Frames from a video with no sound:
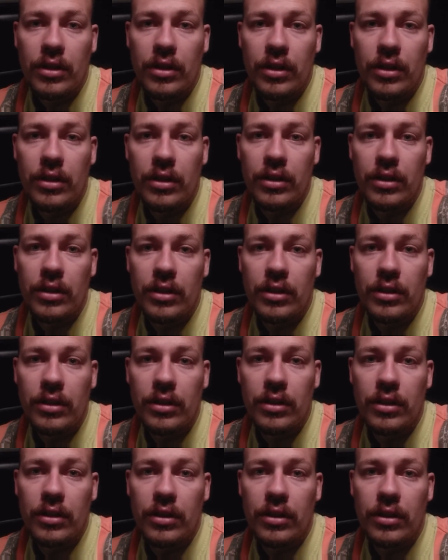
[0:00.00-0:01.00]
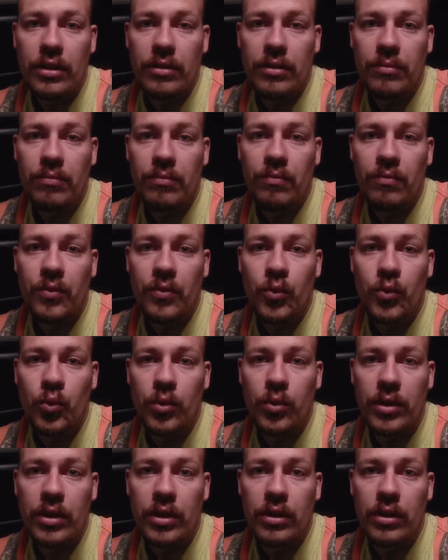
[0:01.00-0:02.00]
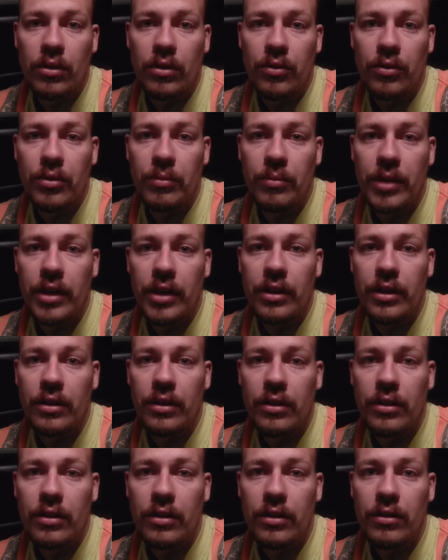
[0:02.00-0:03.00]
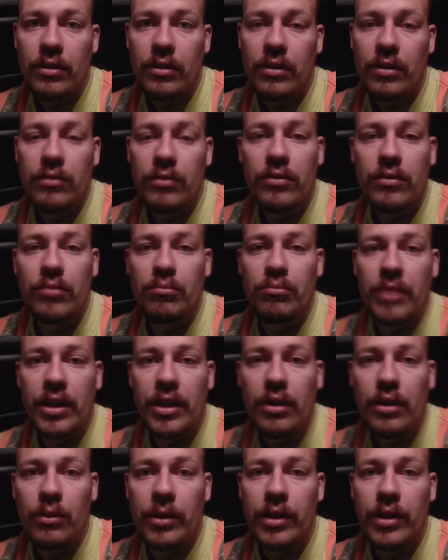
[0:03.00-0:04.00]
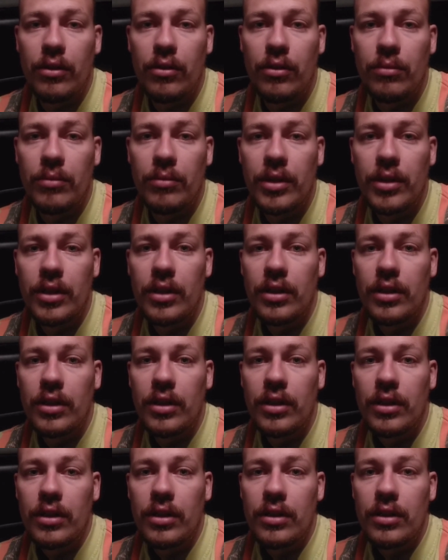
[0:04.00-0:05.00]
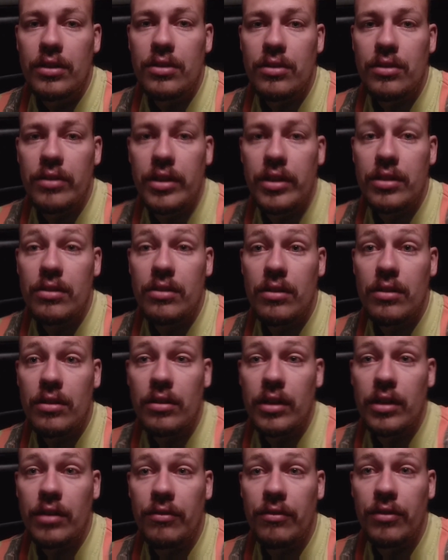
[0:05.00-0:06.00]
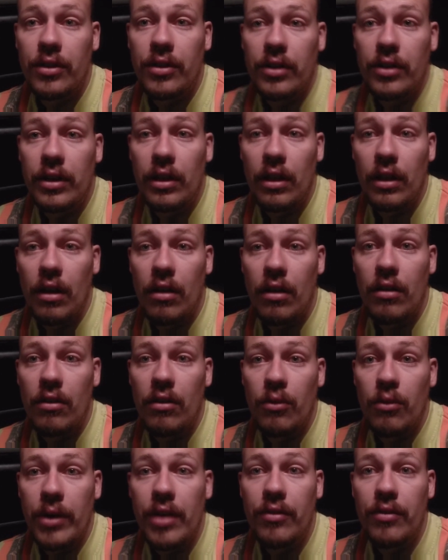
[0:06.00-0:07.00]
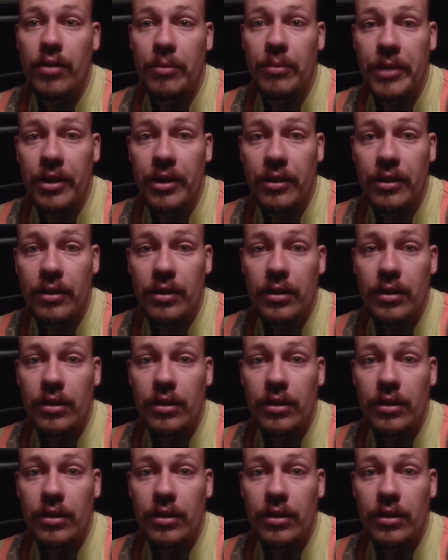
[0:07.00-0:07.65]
and we're going to go from there, make our way home. So it's looking like a very long week for me.